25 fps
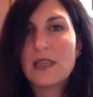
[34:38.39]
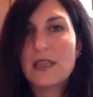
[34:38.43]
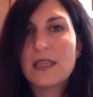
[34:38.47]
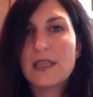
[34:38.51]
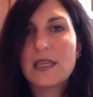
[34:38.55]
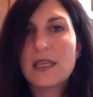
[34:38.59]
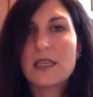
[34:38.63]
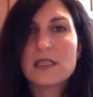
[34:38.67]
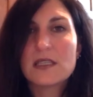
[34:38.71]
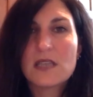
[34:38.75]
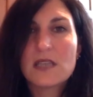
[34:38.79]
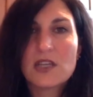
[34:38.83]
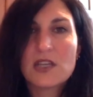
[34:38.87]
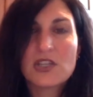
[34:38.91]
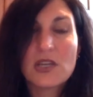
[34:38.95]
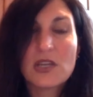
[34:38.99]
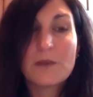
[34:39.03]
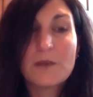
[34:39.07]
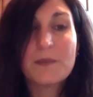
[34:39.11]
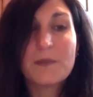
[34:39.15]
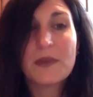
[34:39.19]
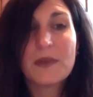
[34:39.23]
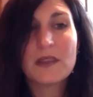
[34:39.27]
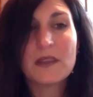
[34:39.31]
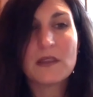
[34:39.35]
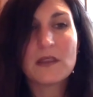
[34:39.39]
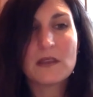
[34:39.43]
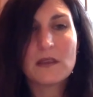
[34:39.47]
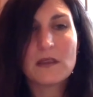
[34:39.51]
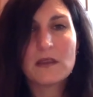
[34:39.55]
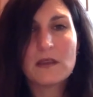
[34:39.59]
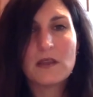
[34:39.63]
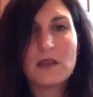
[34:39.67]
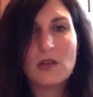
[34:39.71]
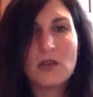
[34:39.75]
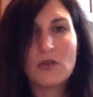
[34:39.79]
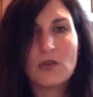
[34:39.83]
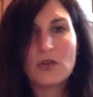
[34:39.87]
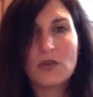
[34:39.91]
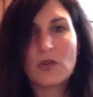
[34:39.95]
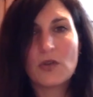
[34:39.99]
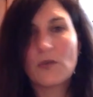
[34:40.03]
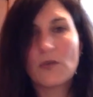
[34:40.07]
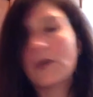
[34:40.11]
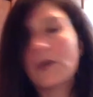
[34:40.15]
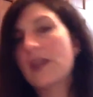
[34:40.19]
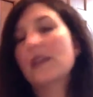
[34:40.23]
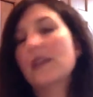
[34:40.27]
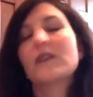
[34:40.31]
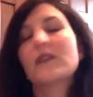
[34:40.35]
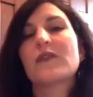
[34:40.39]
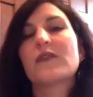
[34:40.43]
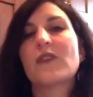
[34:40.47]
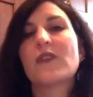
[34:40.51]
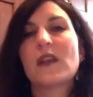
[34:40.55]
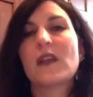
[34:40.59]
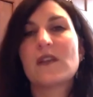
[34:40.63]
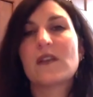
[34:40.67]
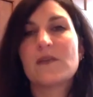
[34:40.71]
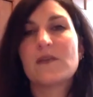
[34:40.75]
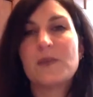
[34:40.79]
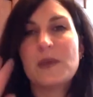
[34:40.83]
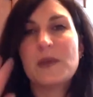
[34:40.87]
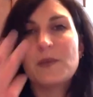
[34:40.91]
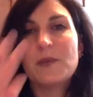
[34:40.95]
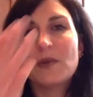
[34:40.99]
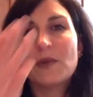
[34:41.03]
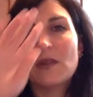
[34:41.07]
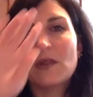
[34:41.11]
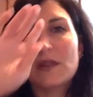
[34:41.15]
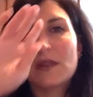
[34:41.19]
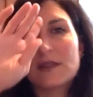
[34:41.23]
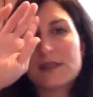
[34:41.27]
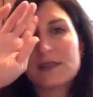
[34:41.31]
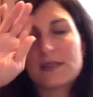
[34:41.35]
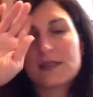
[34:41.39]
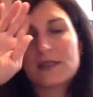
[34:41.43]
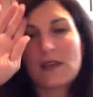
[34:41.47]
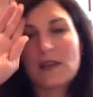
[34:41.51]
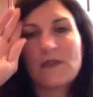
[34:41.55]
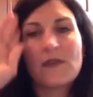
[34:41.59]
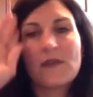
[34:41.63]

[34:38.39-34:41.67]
They can touch it. But, you're right in front of people and stuff.